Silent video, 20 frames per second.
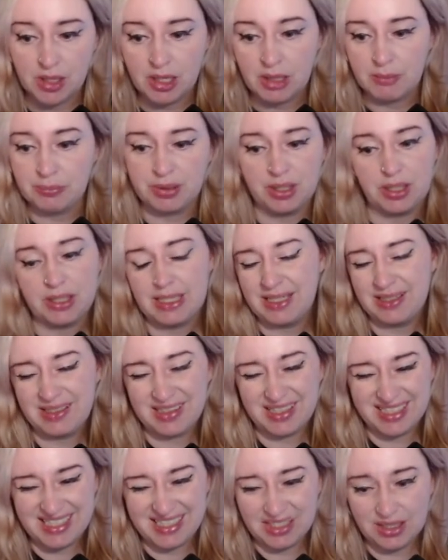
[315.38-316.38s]
But in
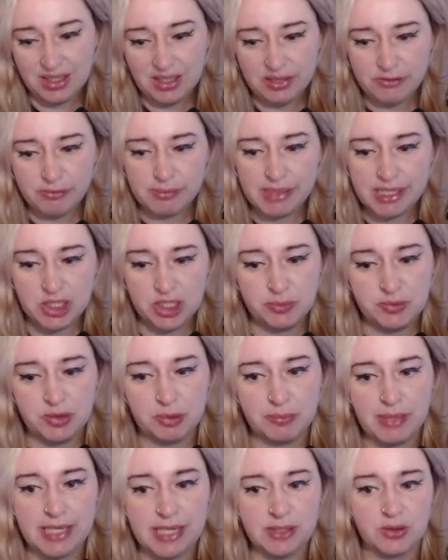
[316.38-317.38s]
a lot of matchups, you
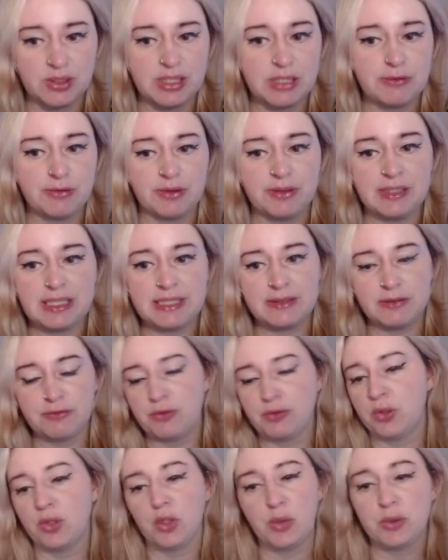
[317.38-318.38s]
might not even need the
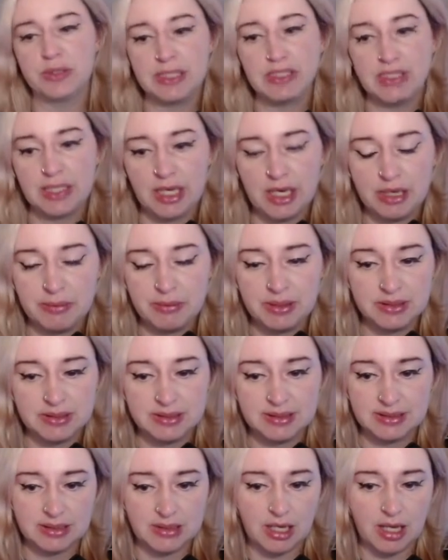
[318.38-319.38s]
full OTK, because
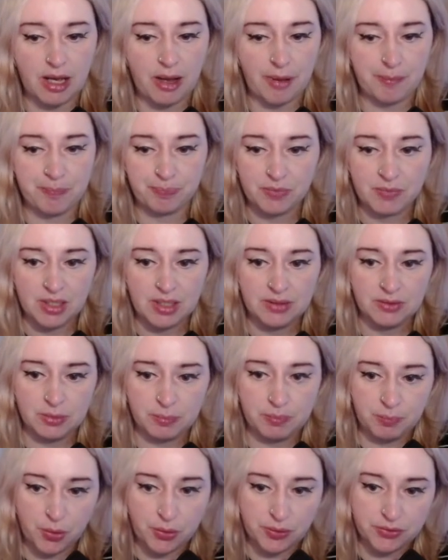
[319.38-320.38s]

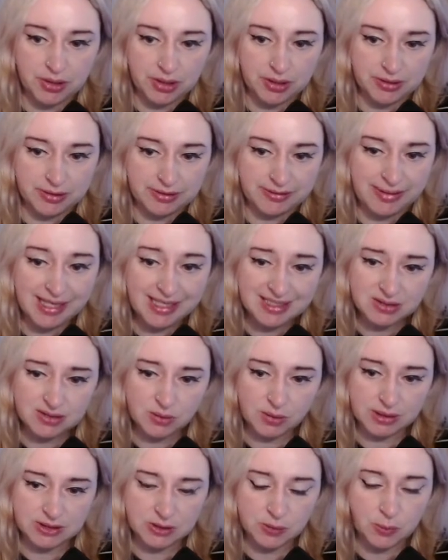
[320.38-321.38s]
the deck is
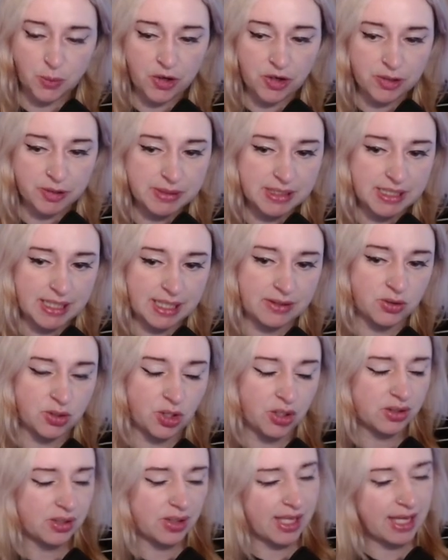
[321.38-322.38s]
quite swarmy, and
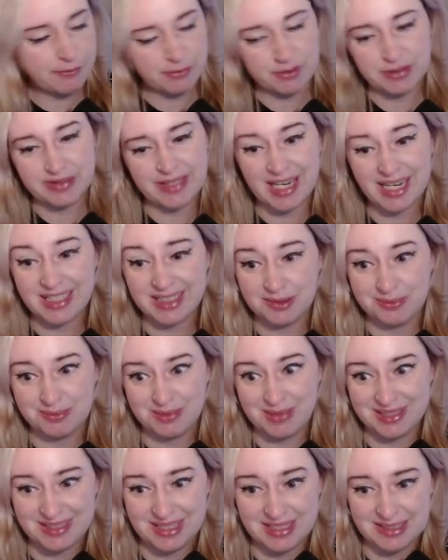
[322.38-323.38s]
not every deck in the
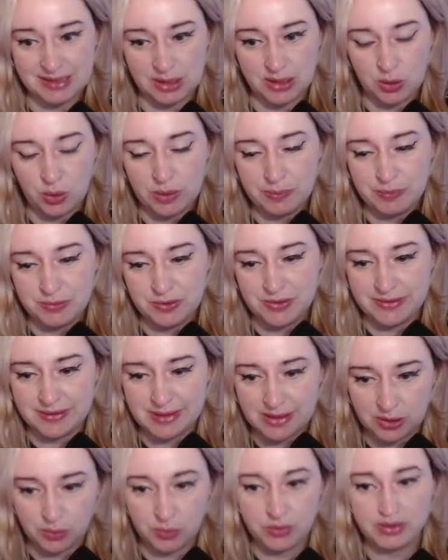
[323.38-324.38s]
meta is equipped to
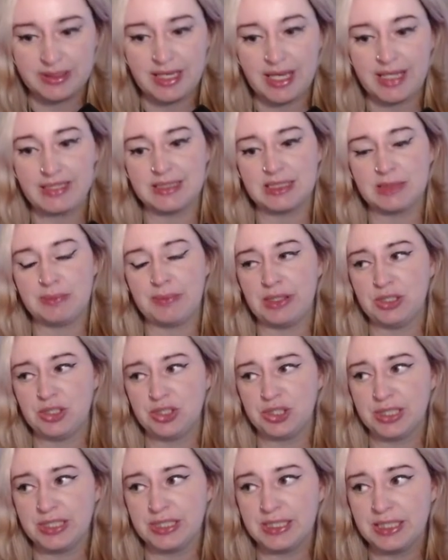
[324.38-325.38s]
deal with that,
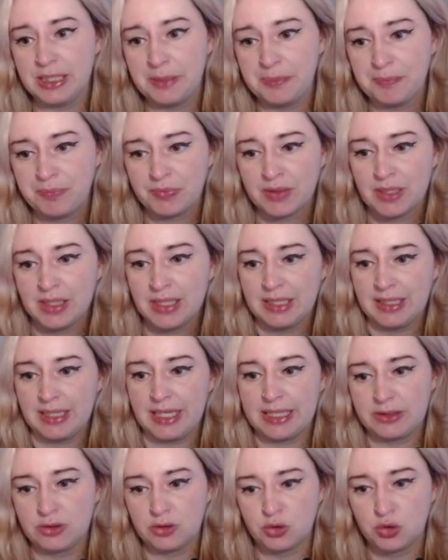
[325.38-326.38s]
especially
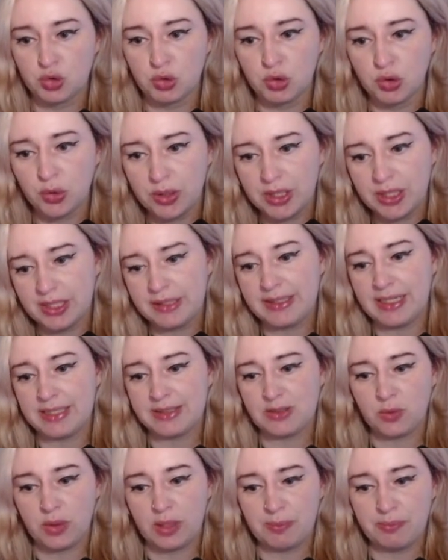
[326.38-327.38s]
like the Druid,
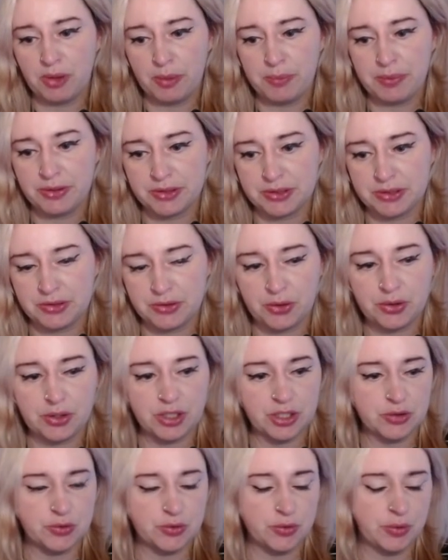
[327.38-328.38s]
that's quite popular, the
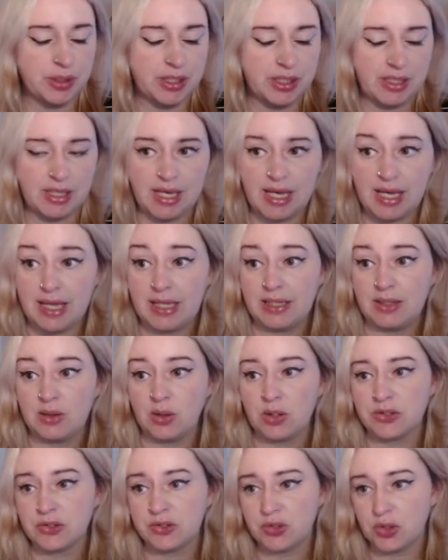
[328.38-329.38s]
Dungar Druid, and
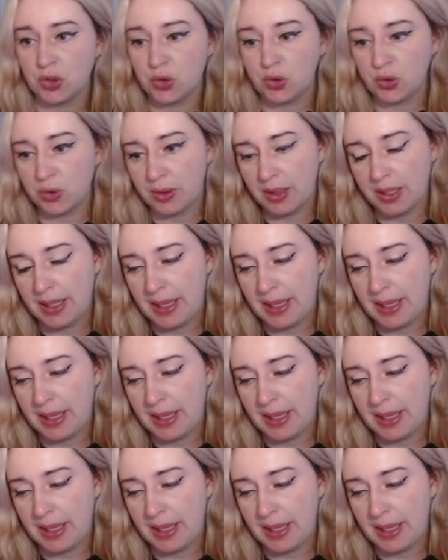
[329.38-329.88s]
also